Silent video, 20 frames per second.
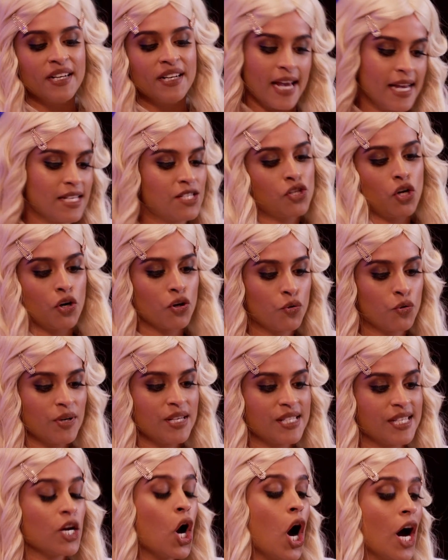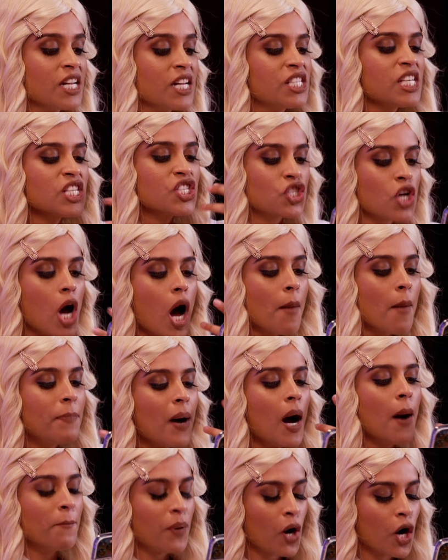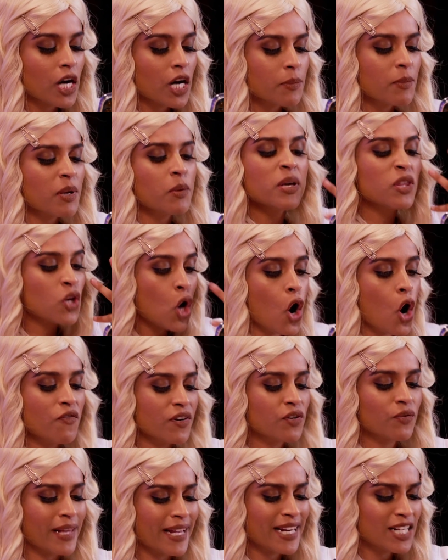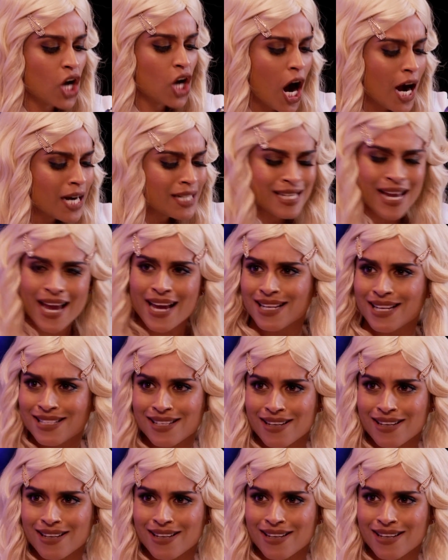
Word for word: cases are increasing. Honestly, stop bombarding me with COVID related content.